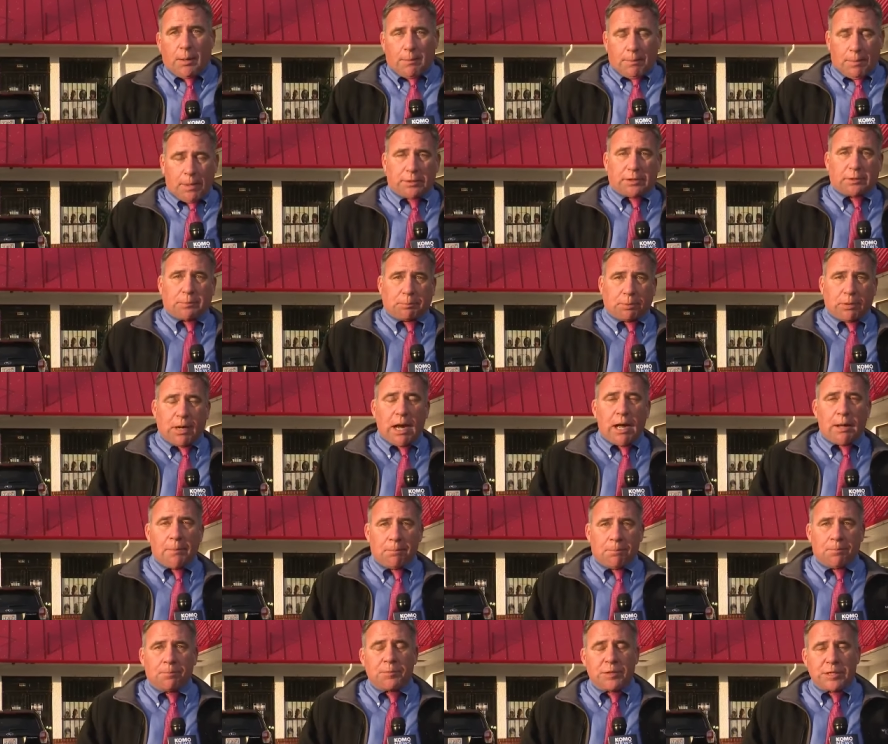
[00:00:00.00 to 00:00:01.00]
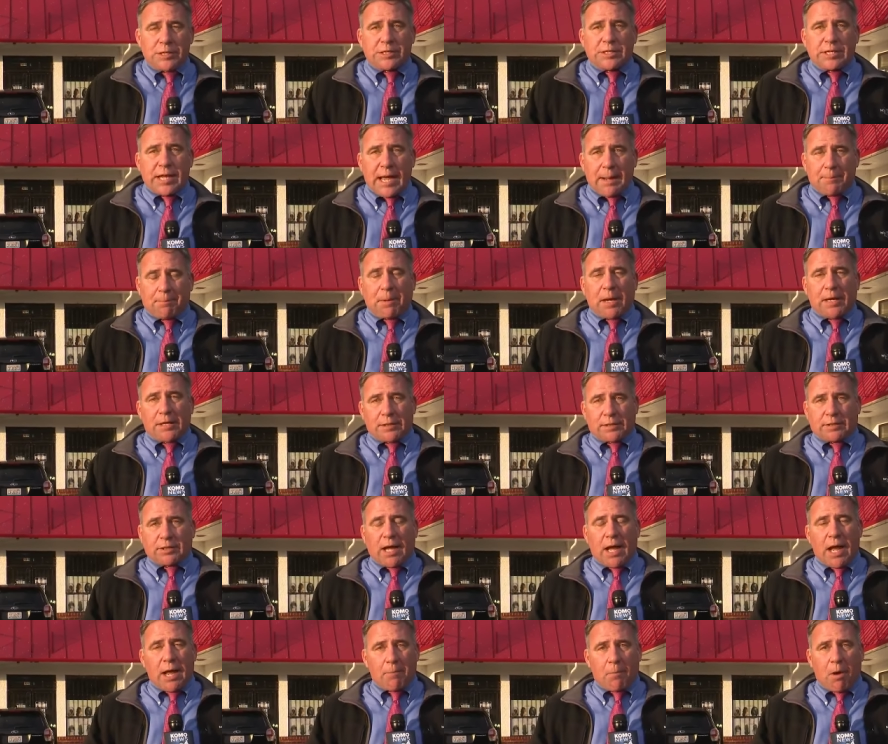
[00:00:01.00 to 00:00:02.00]
But the problem is that by the
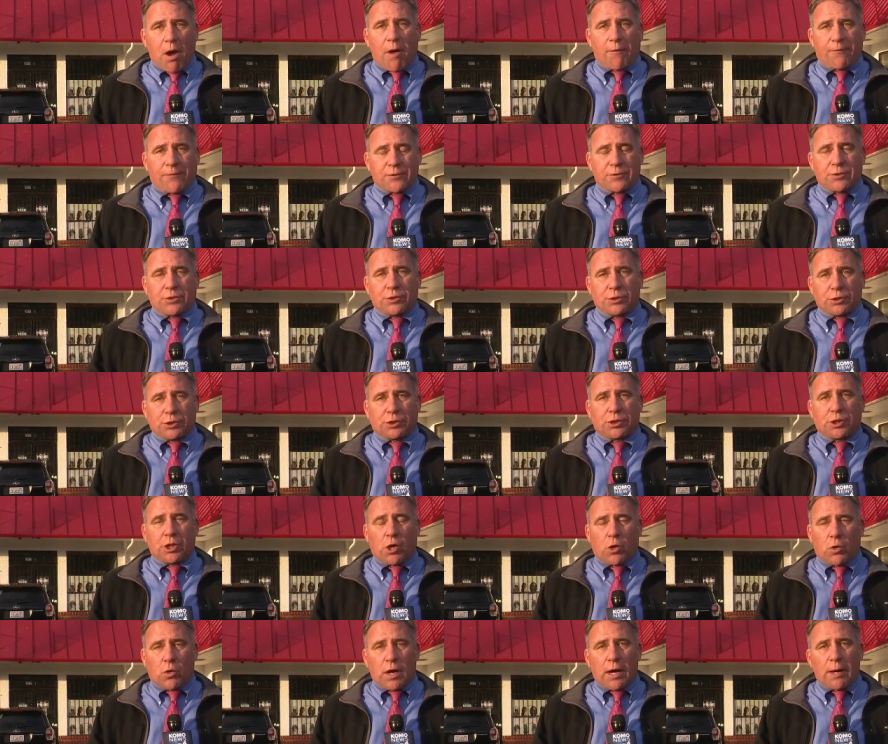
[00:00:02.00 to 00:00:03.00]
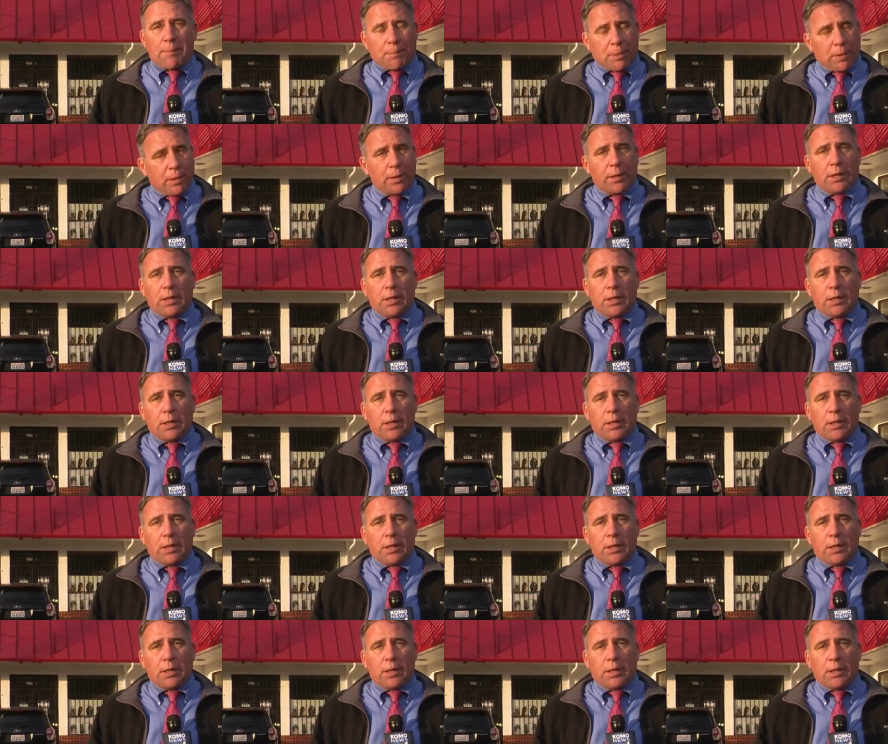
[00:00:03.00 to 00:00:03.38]
time officers show up,